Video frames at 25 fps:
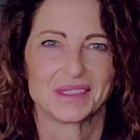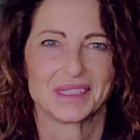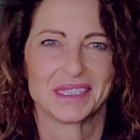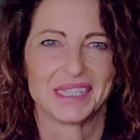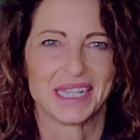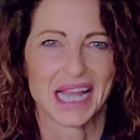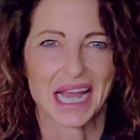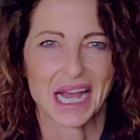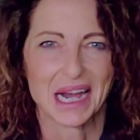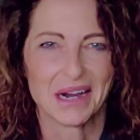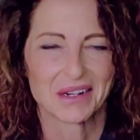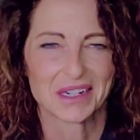
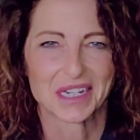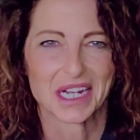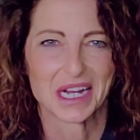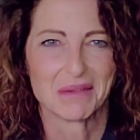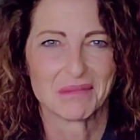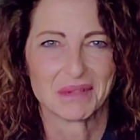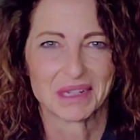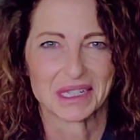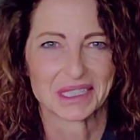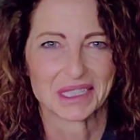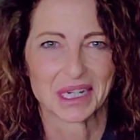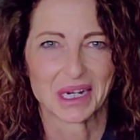the
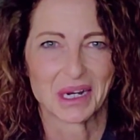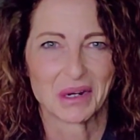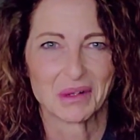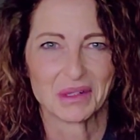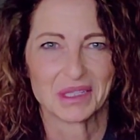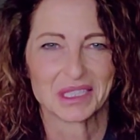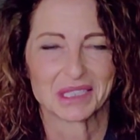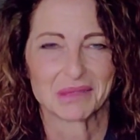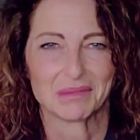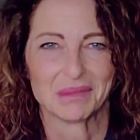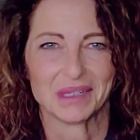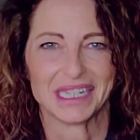outcome has
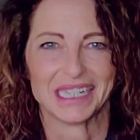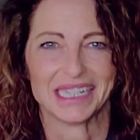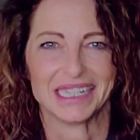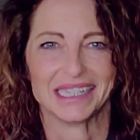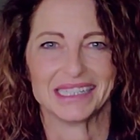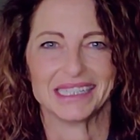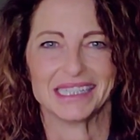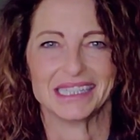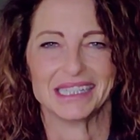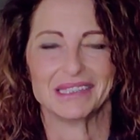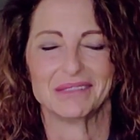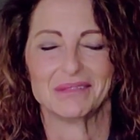always
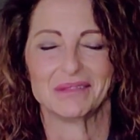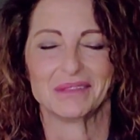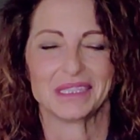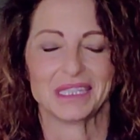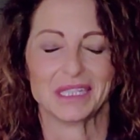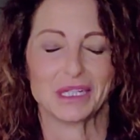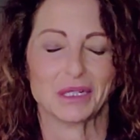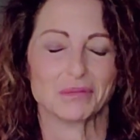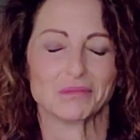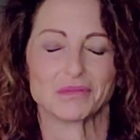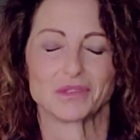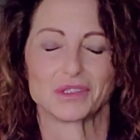been that,
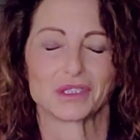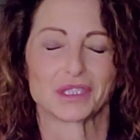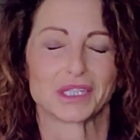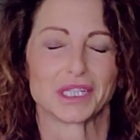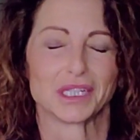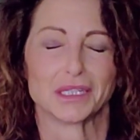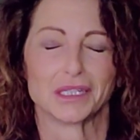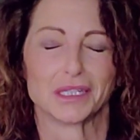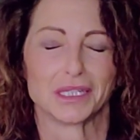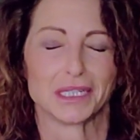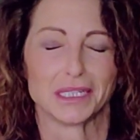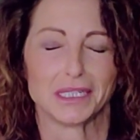you know,
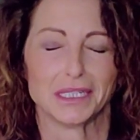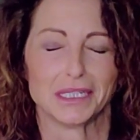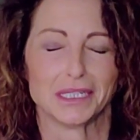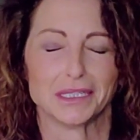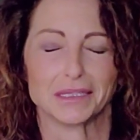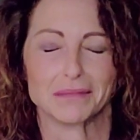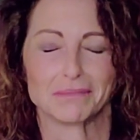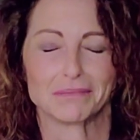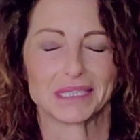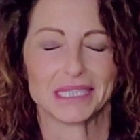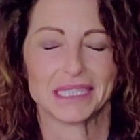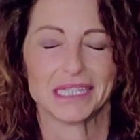security
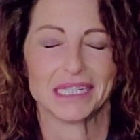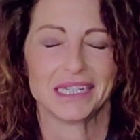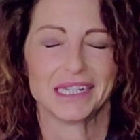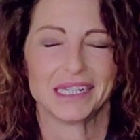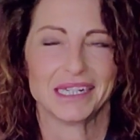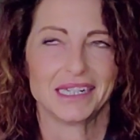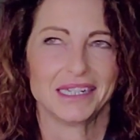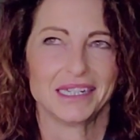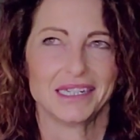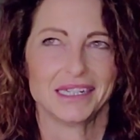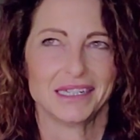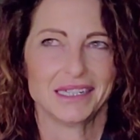or
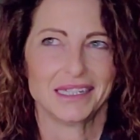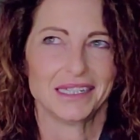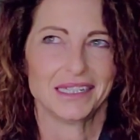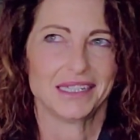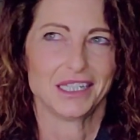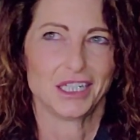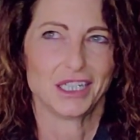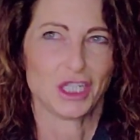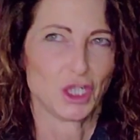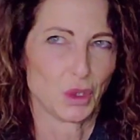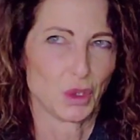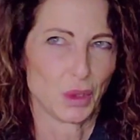
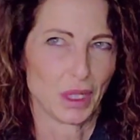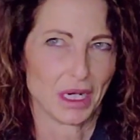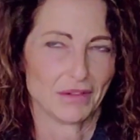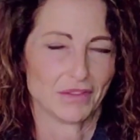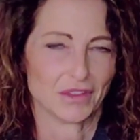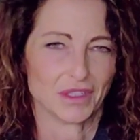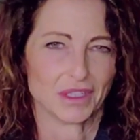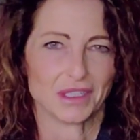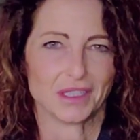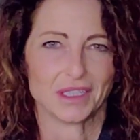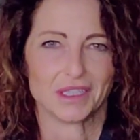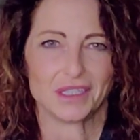
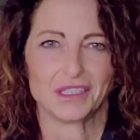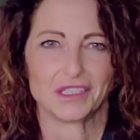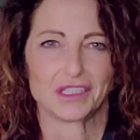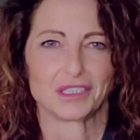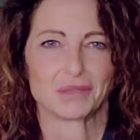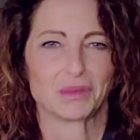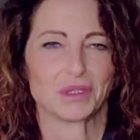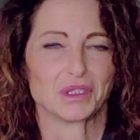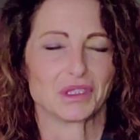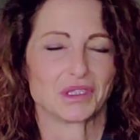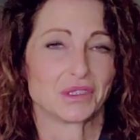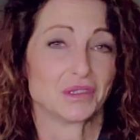whoever who's
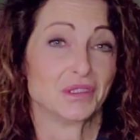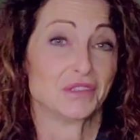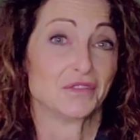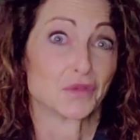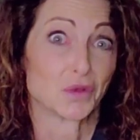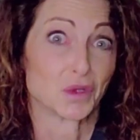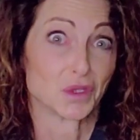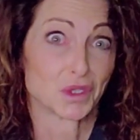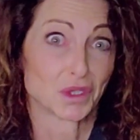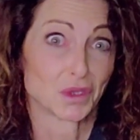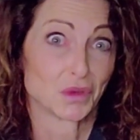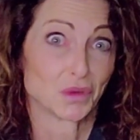supposed to
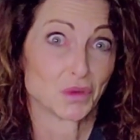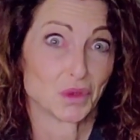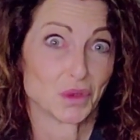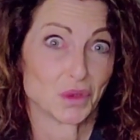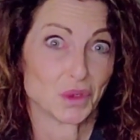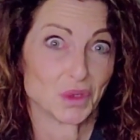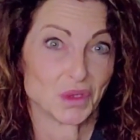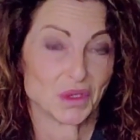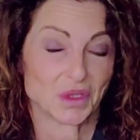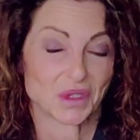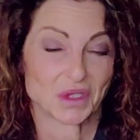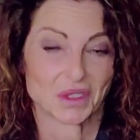enforce the
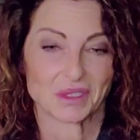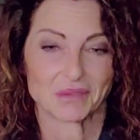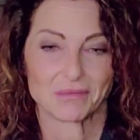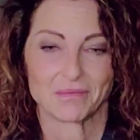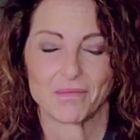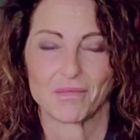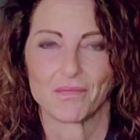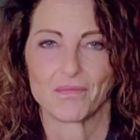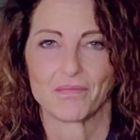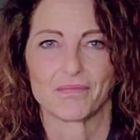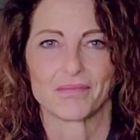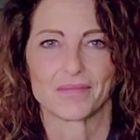rules,
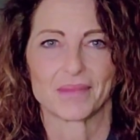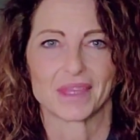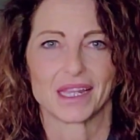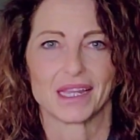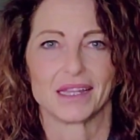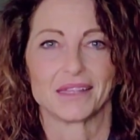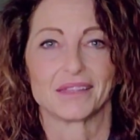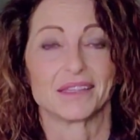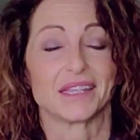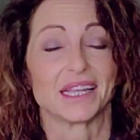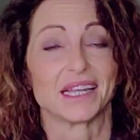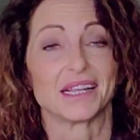
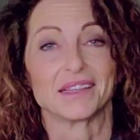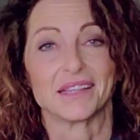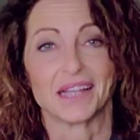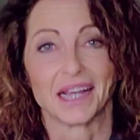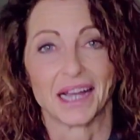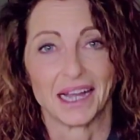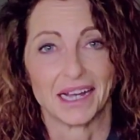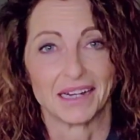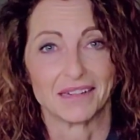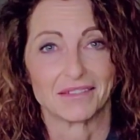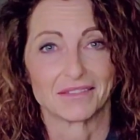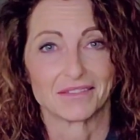they
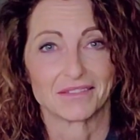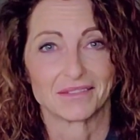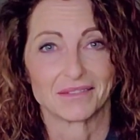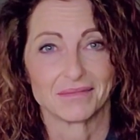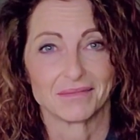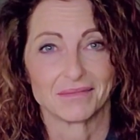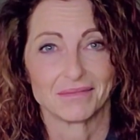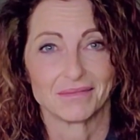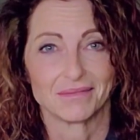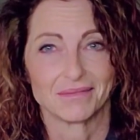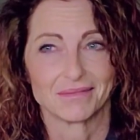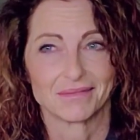laugh.
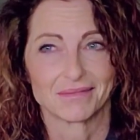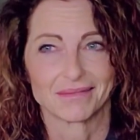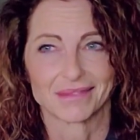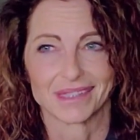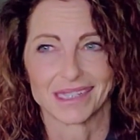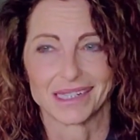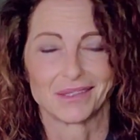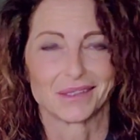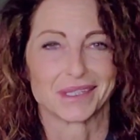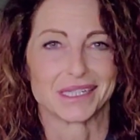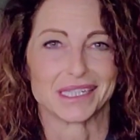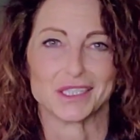
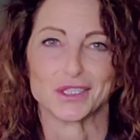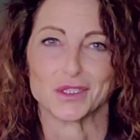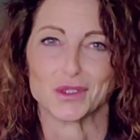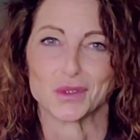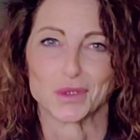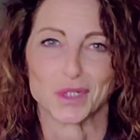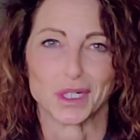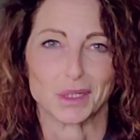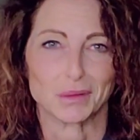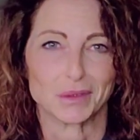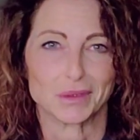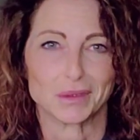I don't get in
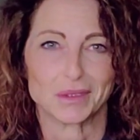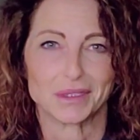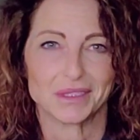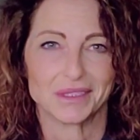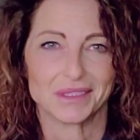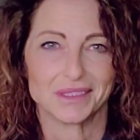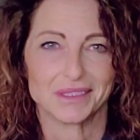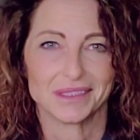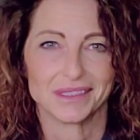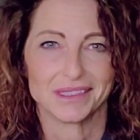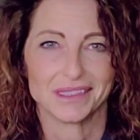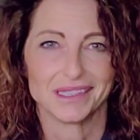trouble.
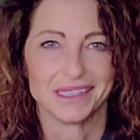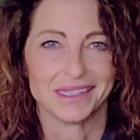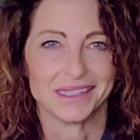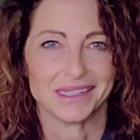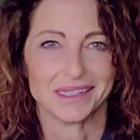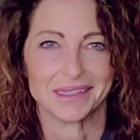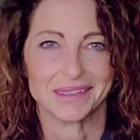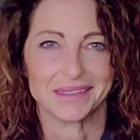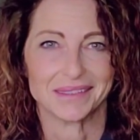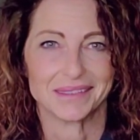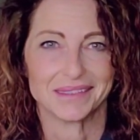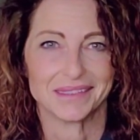You
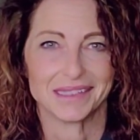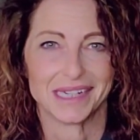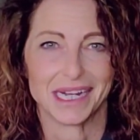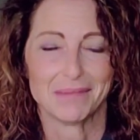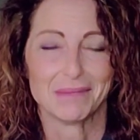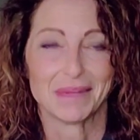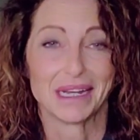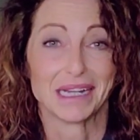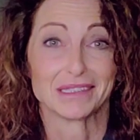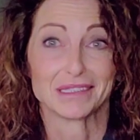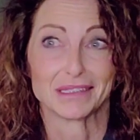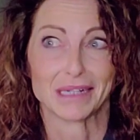know,
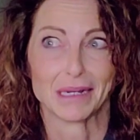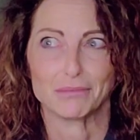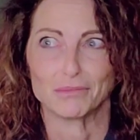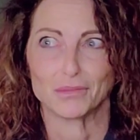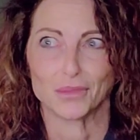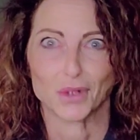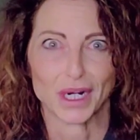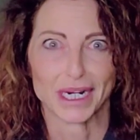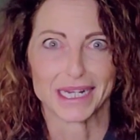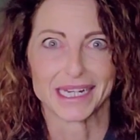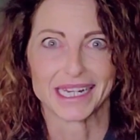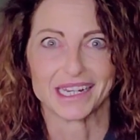I'm not
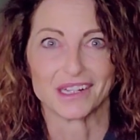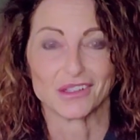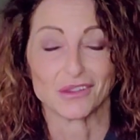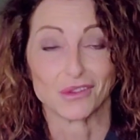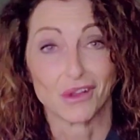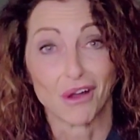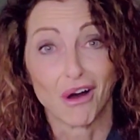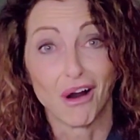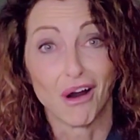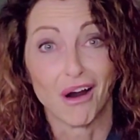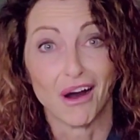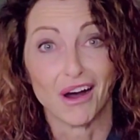breaking
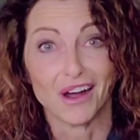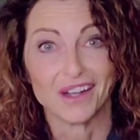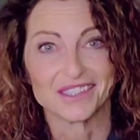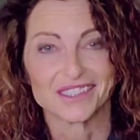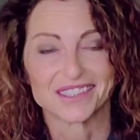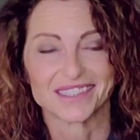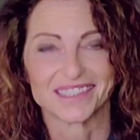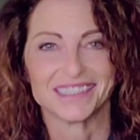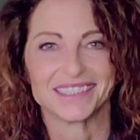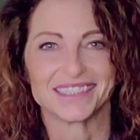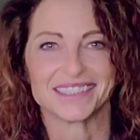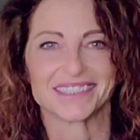
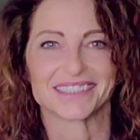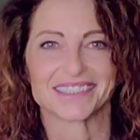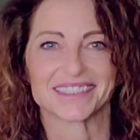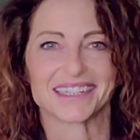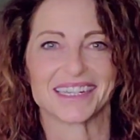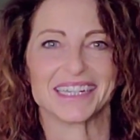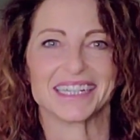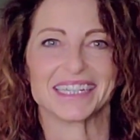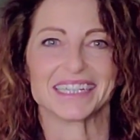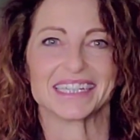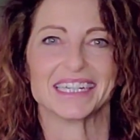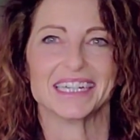laws. It's just
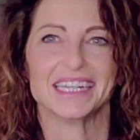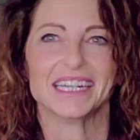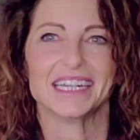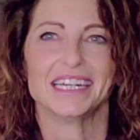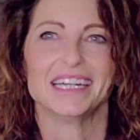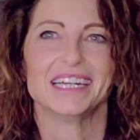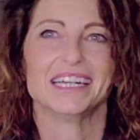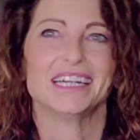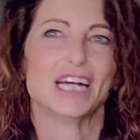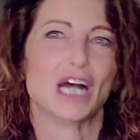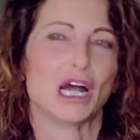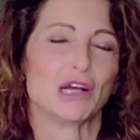like
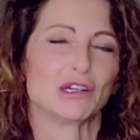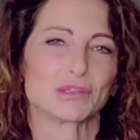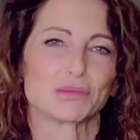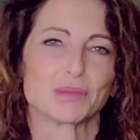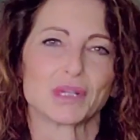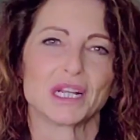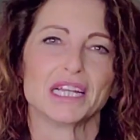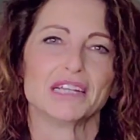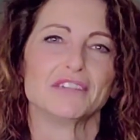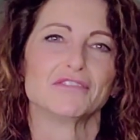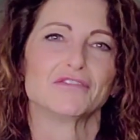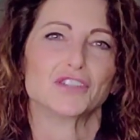I was
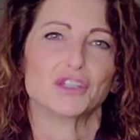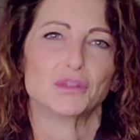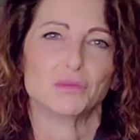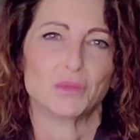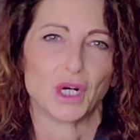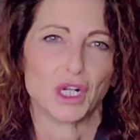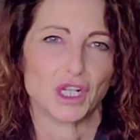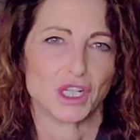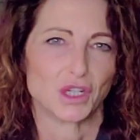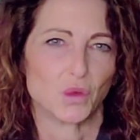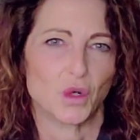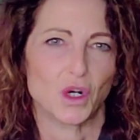playing
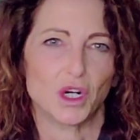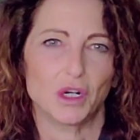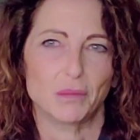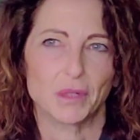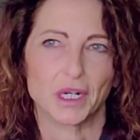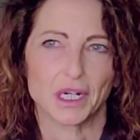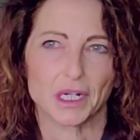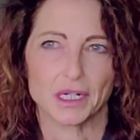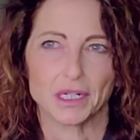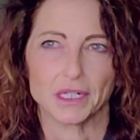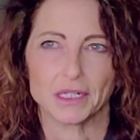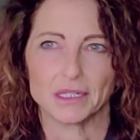football in
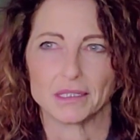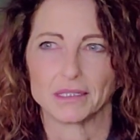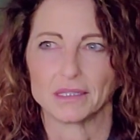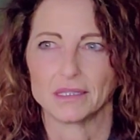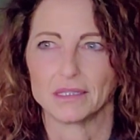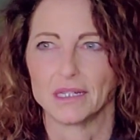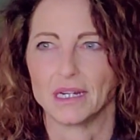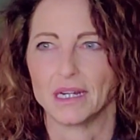Walmart.